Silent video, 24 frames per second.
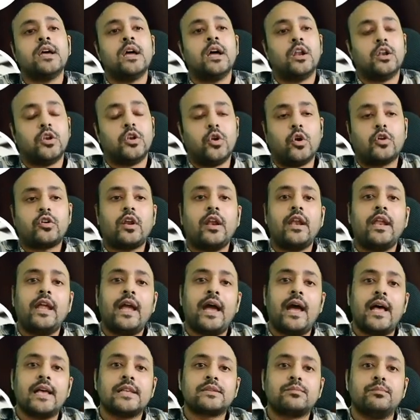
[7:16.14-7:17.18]
not only
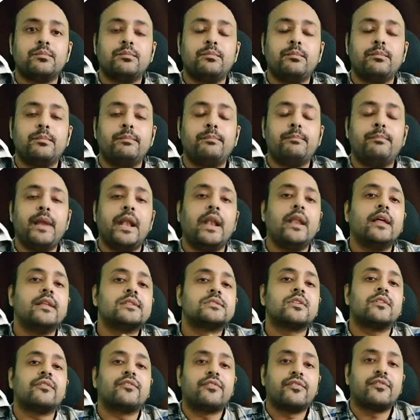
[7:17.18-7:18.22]
has billions
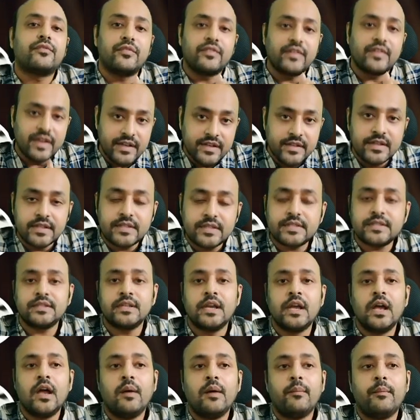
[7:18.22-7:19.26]
of readers,
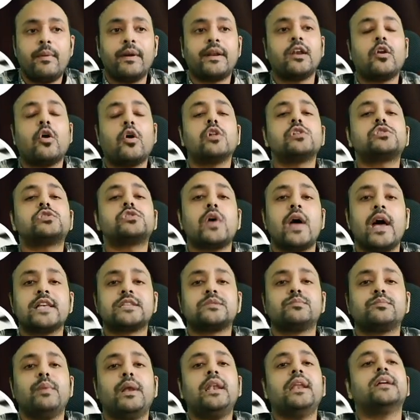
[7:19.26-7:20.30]
but it also has
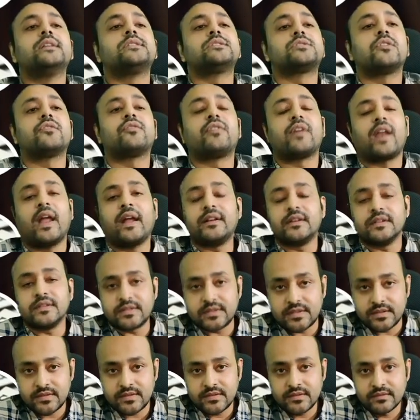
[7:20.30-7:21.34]
millions of
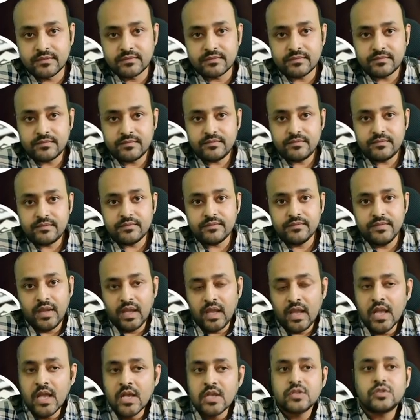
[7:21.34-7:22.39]
writers.
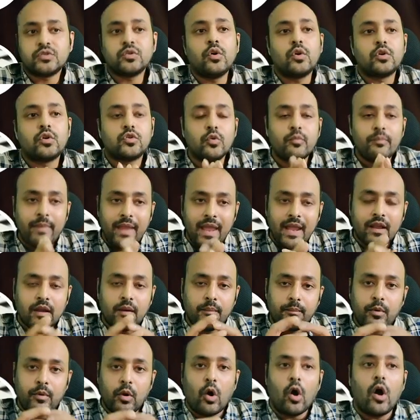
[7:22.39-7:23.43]
So to make a
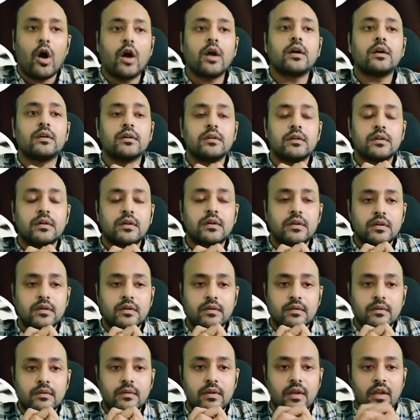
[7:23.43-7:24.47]
blog
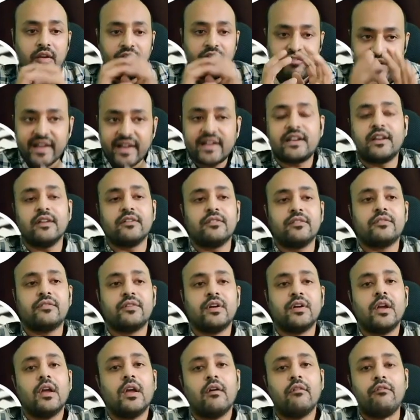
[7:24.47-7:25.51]
effective,
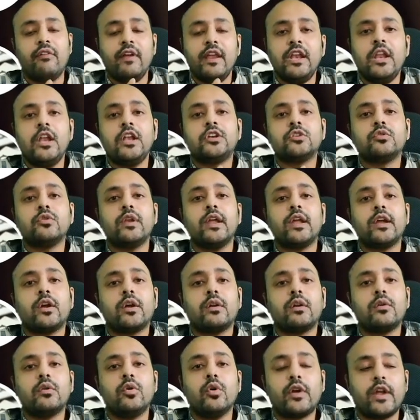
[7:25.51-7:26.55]
we need to
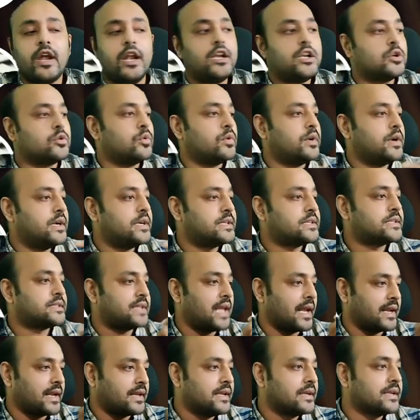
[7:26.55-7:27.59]
look into its
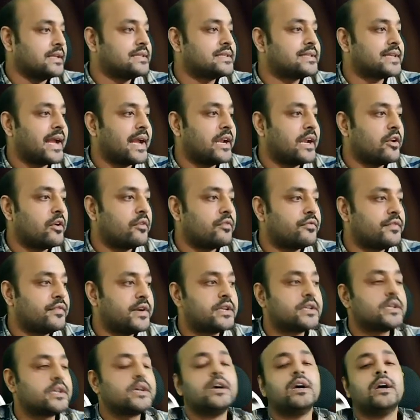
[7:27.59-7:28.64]
technical side of it,
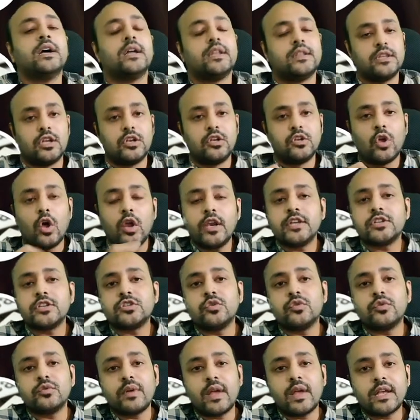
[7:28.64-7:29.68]
the knowledge
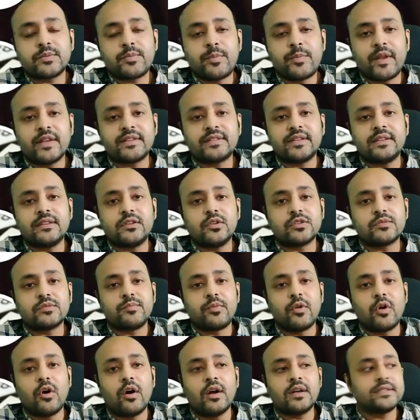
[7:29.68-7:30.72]
you express in those
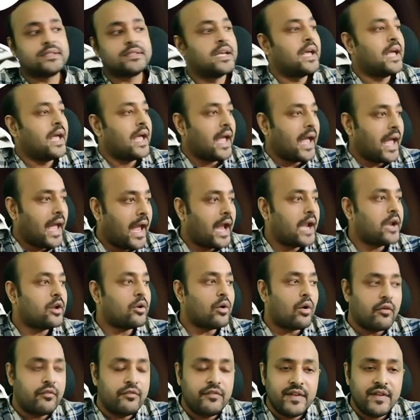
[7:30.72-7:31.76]
blogs, and
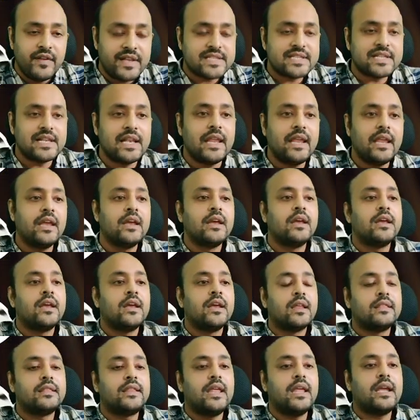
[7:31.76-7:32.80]
obviously
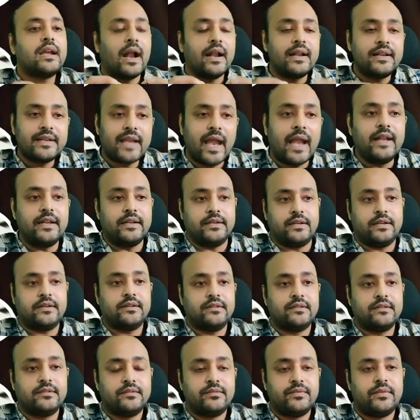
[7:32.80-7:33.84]
the content,
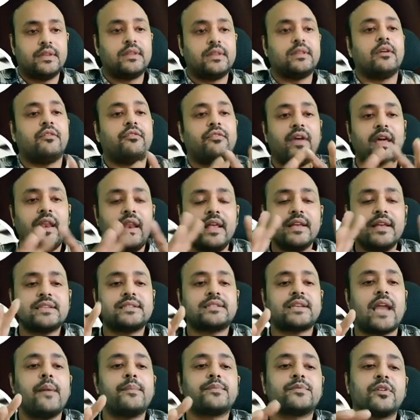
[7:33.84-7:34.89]
the various
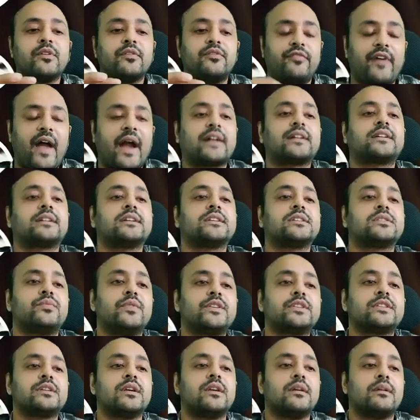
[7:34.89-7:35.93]
types of factors
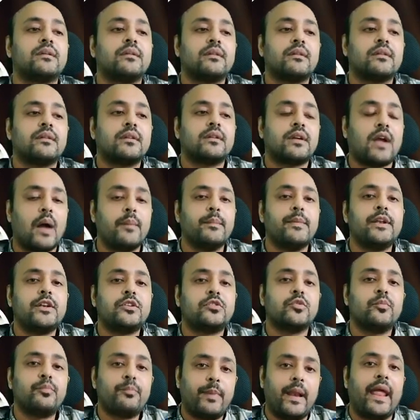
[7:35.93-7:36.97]
which come
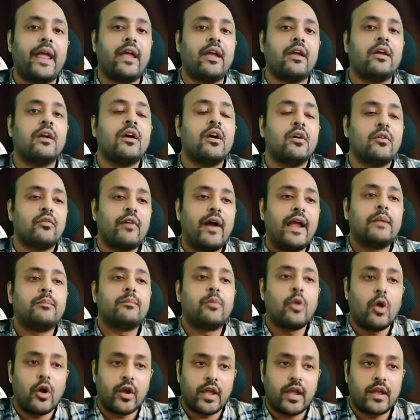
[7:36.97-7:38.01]
into play while
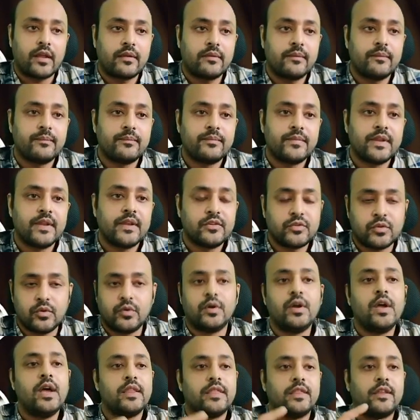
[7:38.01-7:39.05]
blogging.
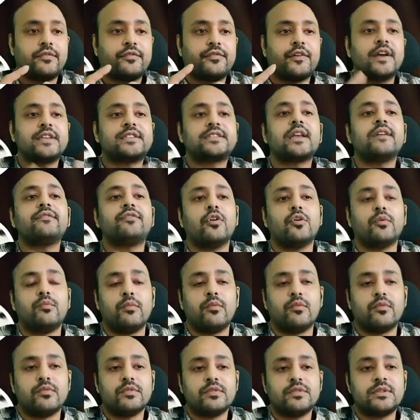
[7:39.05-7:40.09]
So the first and
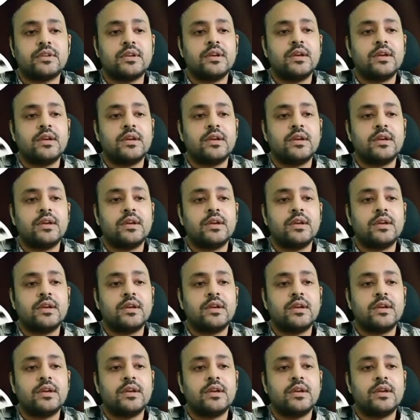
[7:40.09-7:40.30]
foremost